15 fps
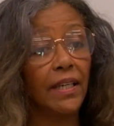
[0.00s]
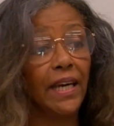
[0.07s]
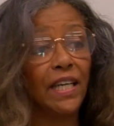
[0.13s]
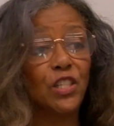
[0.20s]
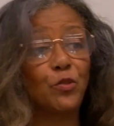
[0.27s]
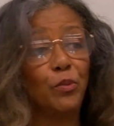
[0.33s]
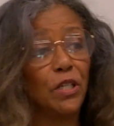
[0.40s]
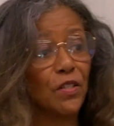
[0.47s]

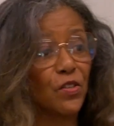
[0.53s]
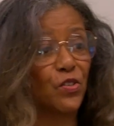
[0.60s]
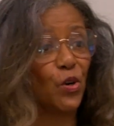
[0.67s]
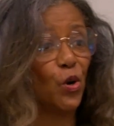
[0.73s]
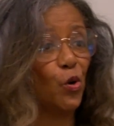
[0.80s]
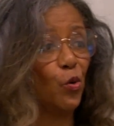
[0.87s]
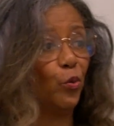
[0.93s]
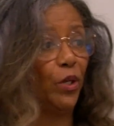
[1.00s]
engagement,
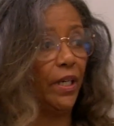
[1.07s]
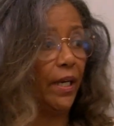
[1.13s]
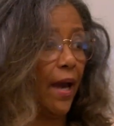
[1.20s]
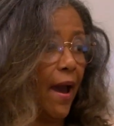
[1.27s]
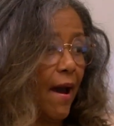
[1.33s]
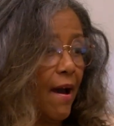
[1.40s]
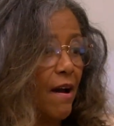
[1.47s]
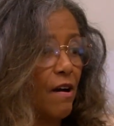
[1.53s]
so we
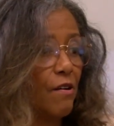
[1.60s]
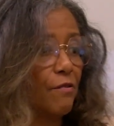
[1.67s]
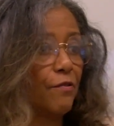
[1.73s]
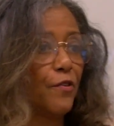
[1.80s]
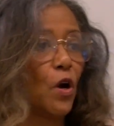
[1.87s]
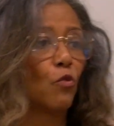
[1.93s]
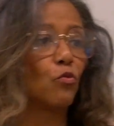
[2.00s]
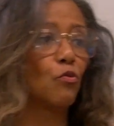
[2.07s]

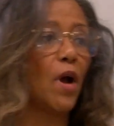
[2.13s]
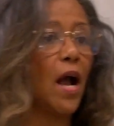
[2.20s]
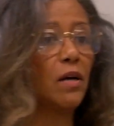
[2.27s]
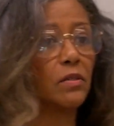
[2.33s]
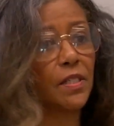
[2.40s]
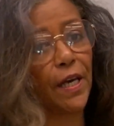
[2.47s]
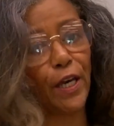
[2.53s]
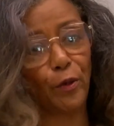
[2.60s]
have
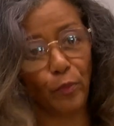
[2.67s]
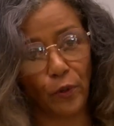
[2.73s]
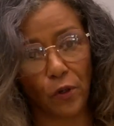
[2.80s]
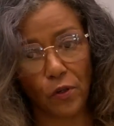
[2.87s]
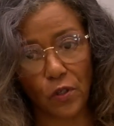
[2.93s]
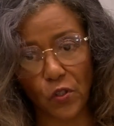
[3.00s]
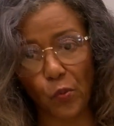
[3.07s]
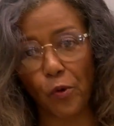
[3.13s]

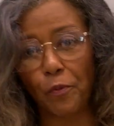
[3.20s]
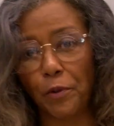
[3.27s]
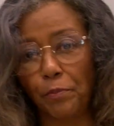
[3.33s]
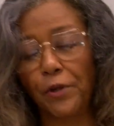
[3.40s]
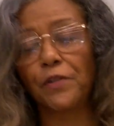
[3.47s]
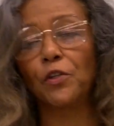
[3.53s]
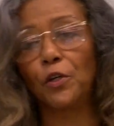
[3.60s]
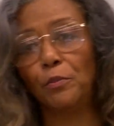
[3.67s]
roundtables where we
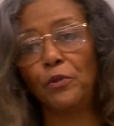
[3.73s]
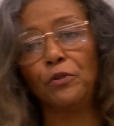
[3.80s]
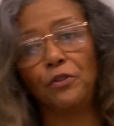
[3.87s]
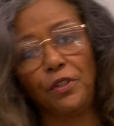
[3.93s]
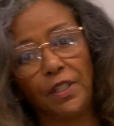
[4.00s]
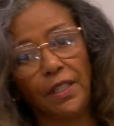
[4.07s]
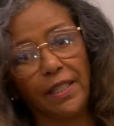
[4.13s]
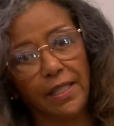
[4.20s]
bring the
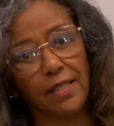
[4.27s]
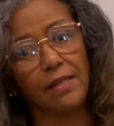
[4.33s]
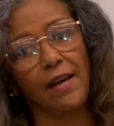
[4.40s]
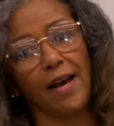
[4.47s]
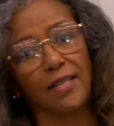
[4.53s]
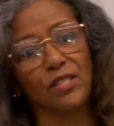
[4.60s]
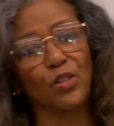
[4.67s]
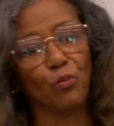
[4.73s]
community in and
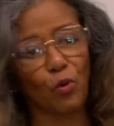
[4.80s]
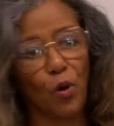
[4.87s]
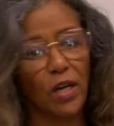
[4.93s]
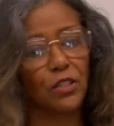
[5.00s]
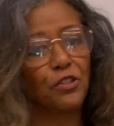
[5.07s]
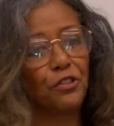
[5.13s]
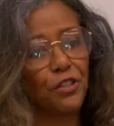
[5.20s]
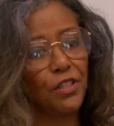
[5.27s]
ask them
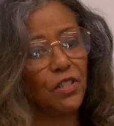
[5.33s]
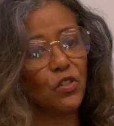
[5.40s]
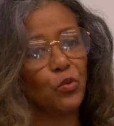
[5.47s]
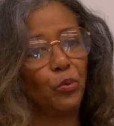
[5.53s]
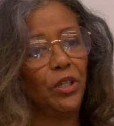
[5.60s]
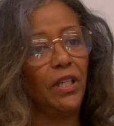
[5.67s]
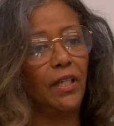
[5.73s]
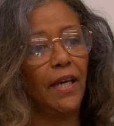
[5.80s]
questions.
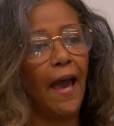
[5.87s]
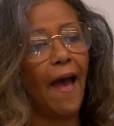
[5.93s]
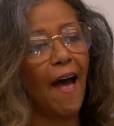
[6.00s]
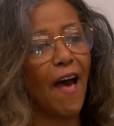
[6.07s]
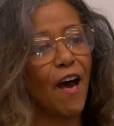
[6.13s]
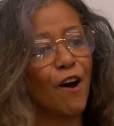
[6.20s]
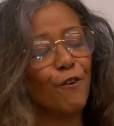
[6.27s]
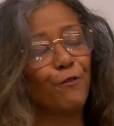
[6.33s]
We
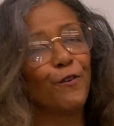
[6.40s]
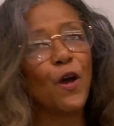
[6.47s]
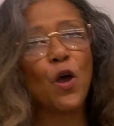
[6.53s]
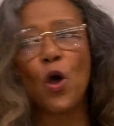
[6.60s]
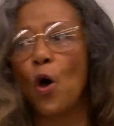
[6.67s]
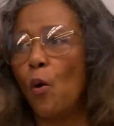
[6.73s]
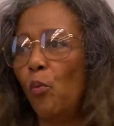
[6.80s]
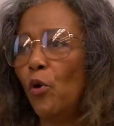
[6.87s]
have
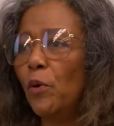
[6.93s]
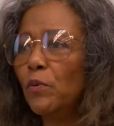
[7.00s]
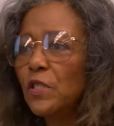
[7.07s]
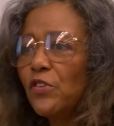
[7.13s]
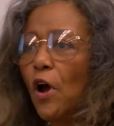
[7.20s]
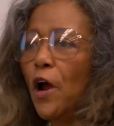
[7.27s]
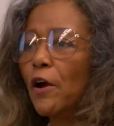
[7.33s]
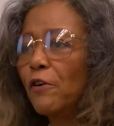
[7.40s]
what was
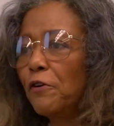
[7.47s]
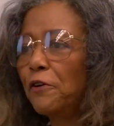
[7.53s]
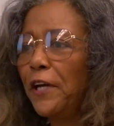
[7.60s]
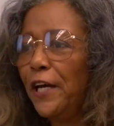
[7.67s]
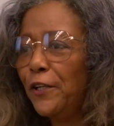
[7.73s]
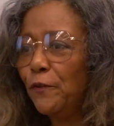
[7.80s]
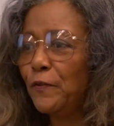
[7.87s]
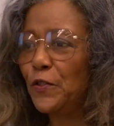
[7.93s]
our
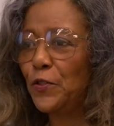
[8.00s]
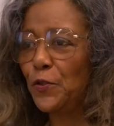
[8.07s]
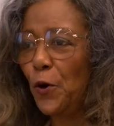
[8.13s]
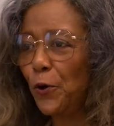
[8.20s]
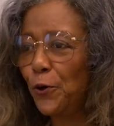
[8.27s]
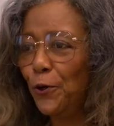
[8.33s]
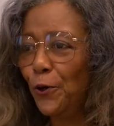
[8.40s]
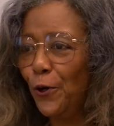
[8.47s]
creative
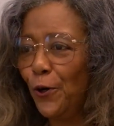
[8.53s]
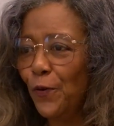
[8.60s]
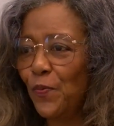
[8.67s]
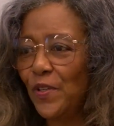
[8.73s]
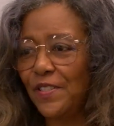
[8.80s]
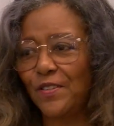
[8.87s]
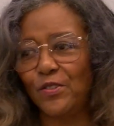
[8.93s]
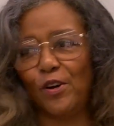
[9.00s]
circle?
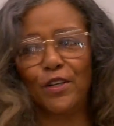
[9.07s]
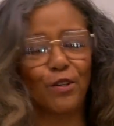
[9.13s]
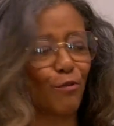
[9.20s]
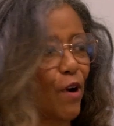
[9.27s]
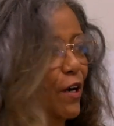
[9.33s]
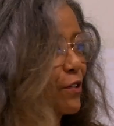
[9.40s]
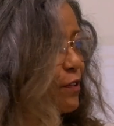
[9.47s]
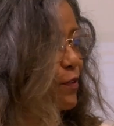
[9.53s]
This is our
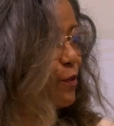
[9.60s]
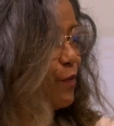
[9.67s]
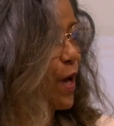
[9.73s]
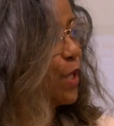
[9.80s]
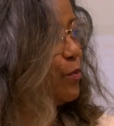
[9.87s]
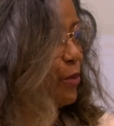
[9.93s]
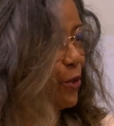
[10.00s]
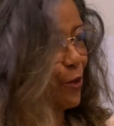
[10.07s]
director of
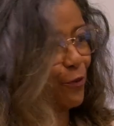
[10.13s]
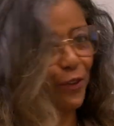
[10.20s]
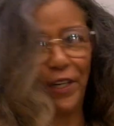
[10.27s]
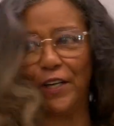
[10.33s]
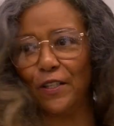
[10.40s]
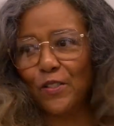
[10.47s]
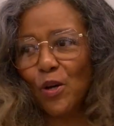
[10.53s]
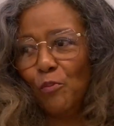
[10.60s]
development over
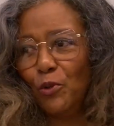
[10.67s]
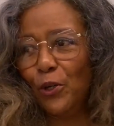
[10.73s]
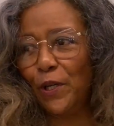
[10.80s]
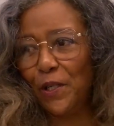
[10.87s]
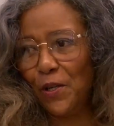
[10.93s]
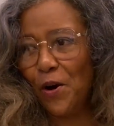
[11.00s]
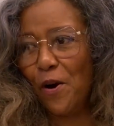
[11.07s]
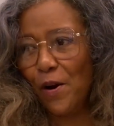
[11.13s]
here, so I'm
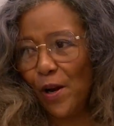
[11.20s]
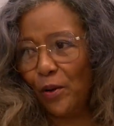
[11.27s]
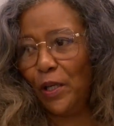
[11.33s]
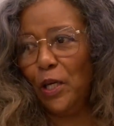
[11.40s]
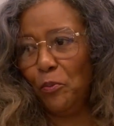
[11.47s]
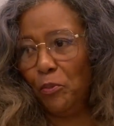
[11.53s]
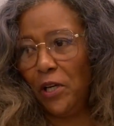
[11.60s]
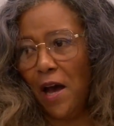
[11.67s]
looking at her to
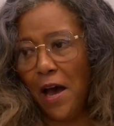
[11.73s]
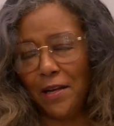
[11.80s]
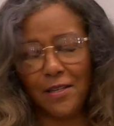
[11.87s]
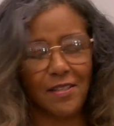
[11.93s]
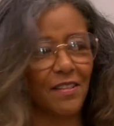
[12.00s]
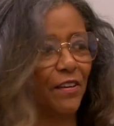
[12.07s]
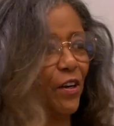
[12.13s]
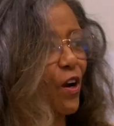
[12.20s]
keep me
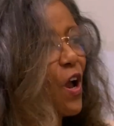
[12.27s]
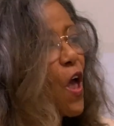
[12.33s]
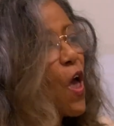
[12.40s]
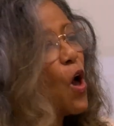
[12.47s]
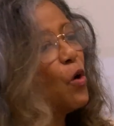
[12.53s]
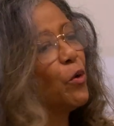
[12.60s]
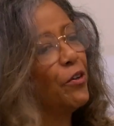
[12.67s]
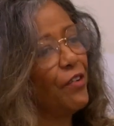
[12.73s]
honest here.
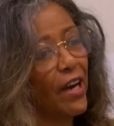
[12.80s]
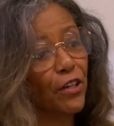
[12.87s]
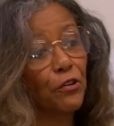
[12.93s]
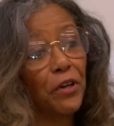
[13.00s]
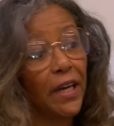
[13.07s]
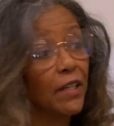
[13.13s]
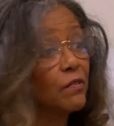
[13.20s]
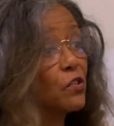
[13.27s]
We've had
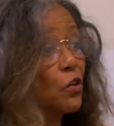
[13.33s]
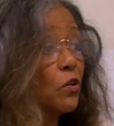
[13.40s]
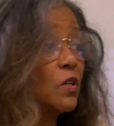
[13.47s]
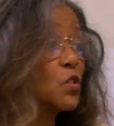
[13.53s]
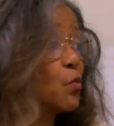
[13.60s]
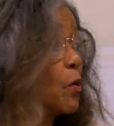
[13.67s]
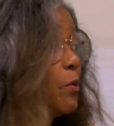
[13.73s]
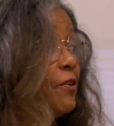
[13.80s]
creative
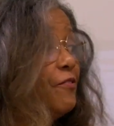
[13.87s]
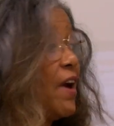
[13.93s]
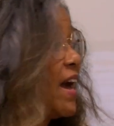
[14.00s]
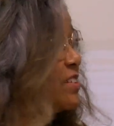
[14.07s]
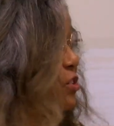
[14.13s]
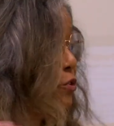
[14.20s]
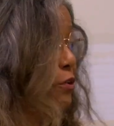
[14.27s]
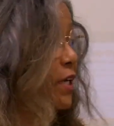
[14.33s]
circles where we've asked